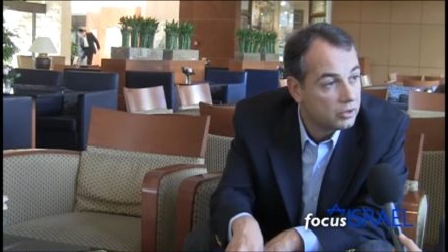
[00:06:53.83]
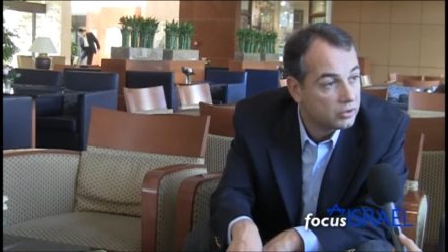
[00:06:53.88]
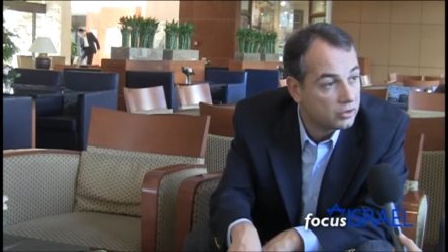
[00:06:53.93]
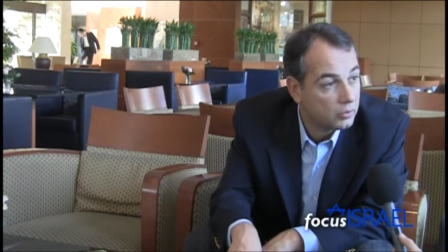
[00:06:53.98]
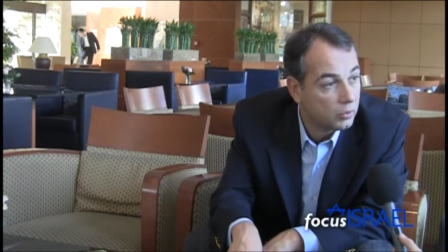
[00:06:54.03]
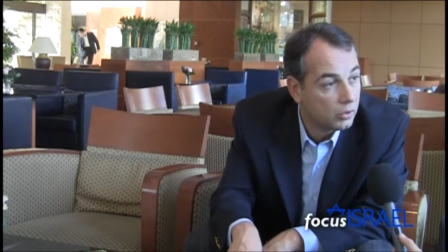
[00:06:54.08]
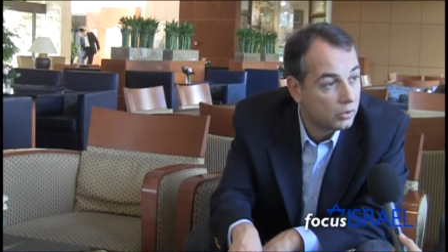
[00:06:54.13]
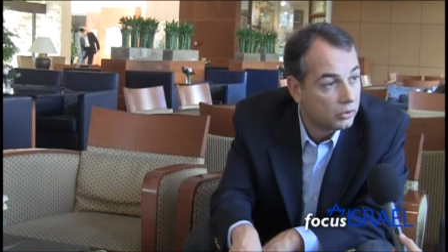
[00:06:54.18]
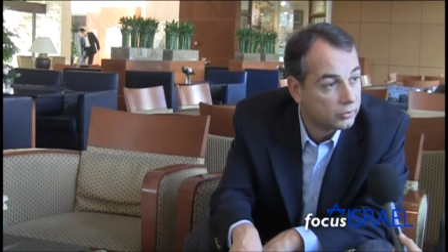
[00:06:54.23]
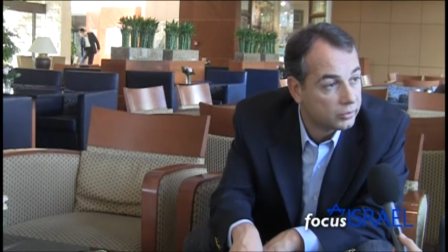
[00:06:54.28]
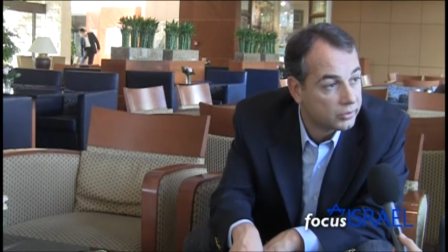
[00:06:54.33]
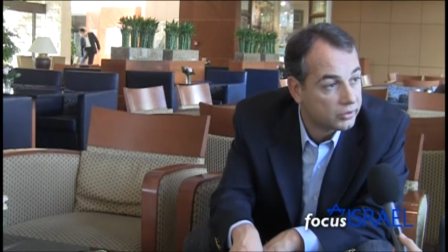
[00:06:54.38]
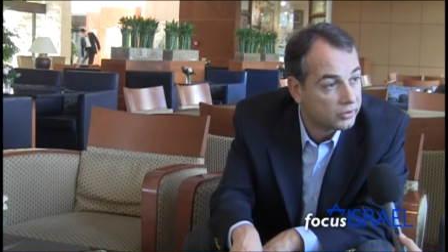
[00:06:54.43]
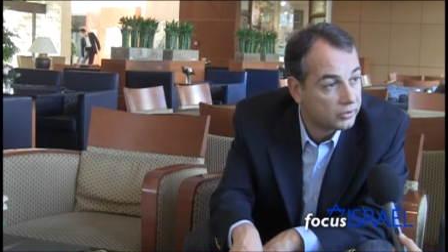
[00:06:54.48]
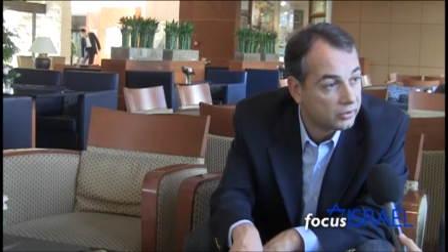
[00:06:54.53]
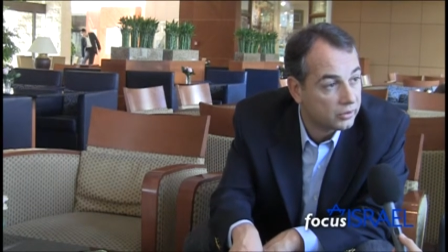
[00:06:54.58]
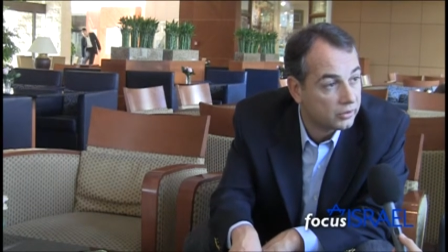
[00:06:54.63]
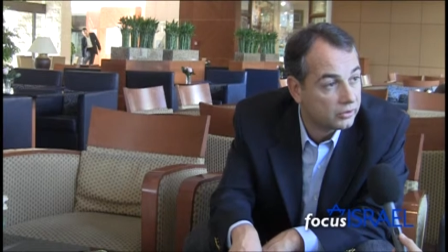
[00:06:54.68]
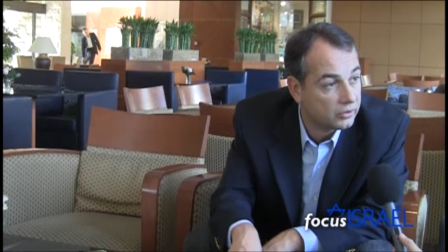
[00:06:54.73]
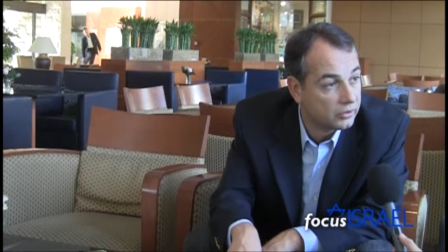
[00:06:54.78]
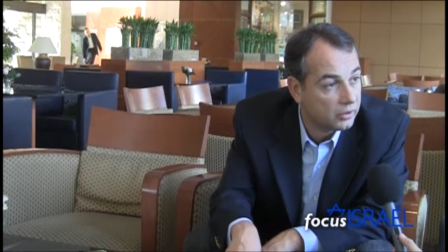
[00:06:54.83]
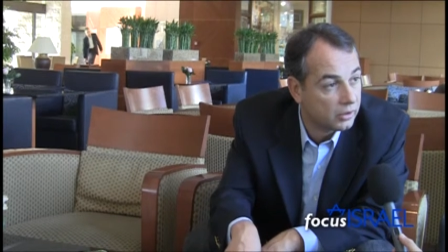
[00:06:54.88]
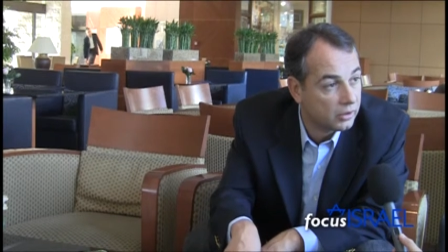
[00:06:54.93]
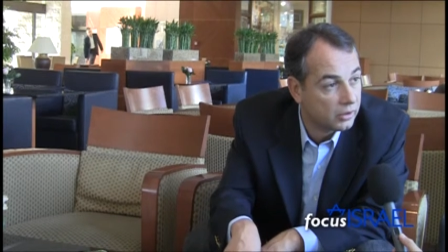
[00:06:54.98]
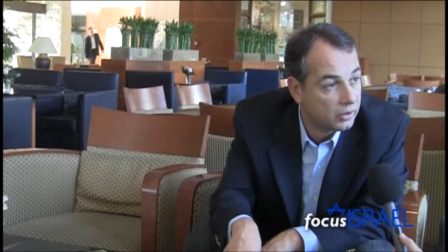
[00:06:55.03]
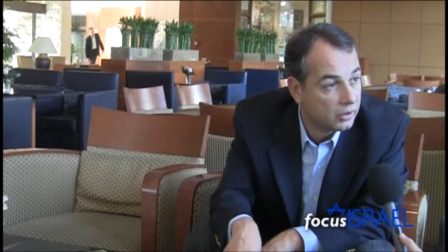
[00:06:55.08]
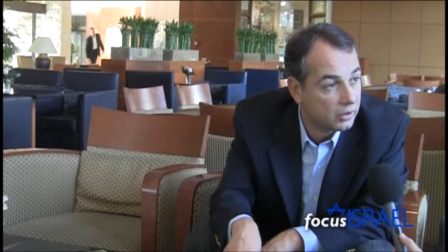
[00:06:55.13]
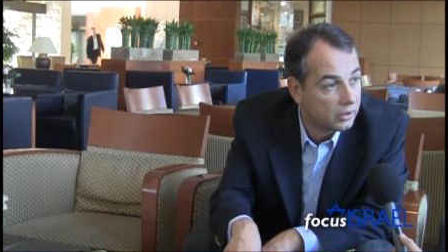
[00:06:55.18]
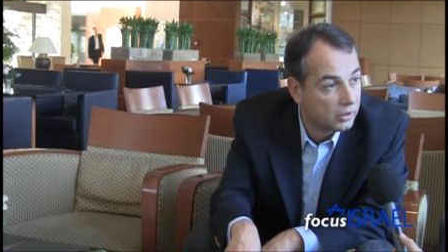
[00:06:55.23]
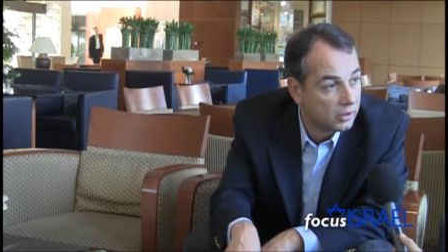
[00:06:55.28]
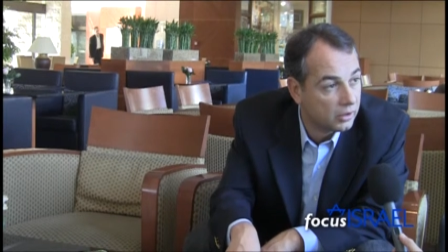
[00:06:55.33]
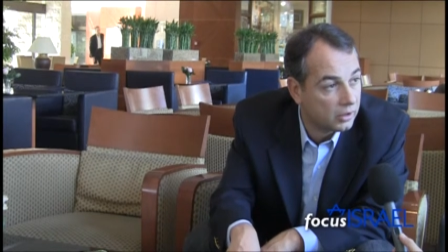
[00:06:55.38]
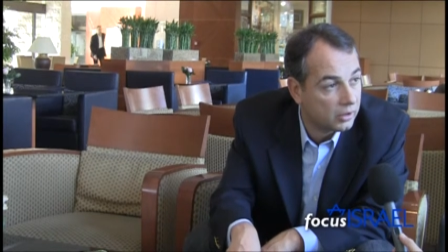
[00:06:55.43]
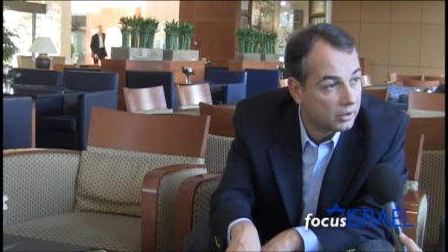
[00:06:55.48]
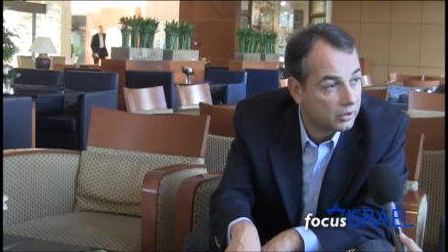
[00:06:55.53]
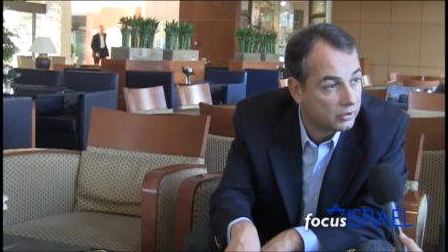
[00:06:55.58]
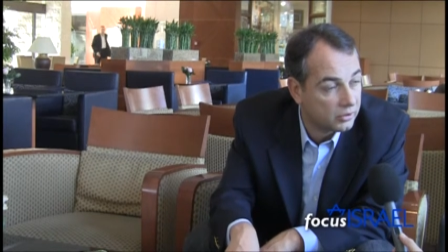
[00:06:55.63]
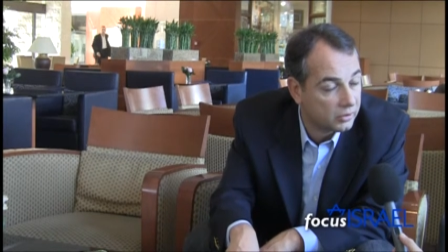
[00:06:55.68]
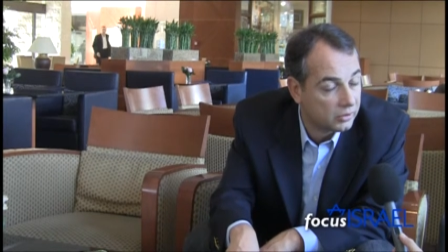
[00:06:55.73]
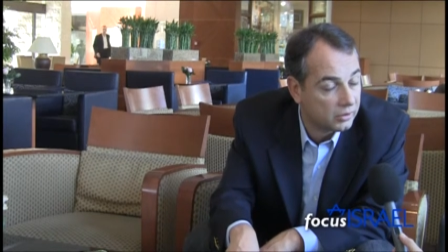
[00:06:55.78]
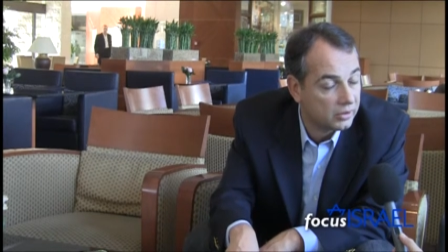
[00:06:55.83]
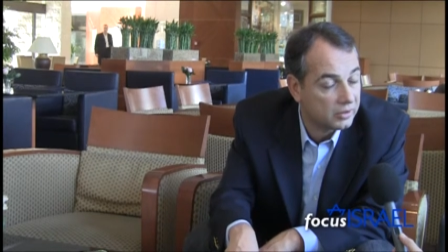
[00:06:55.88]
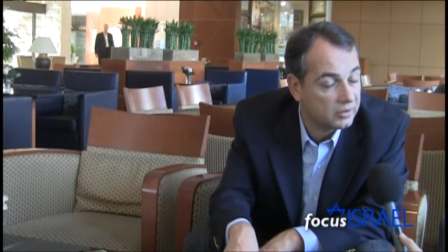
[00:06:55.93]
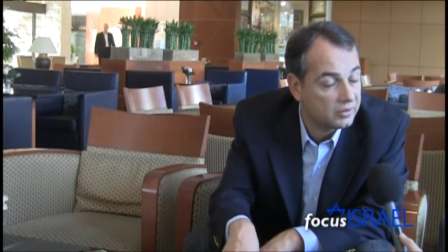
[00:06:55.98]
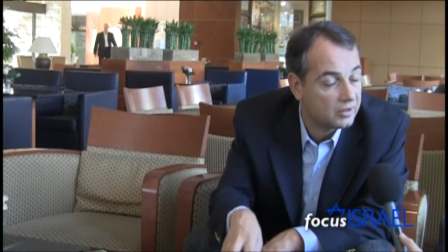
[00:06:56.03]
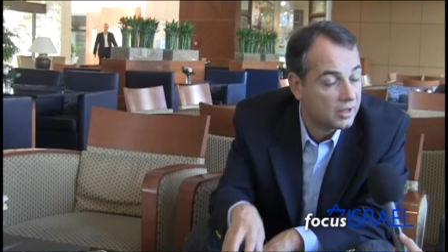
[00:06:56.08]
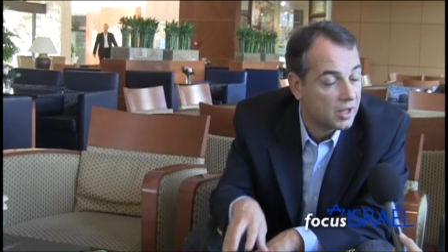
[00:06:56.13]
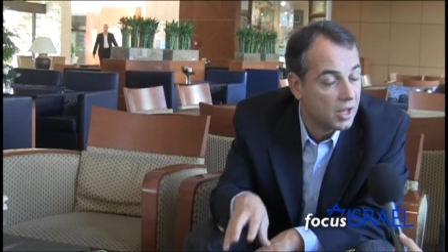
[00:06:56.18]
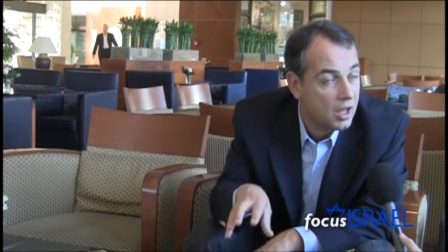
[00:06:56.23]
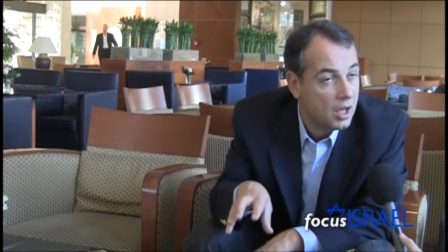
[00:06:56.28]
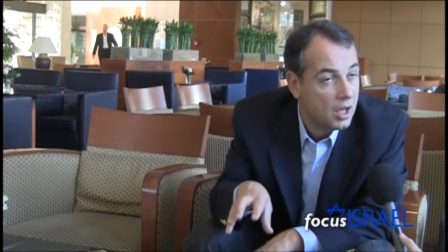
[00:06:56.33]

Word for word: the Wall Street journal, uh, journalist,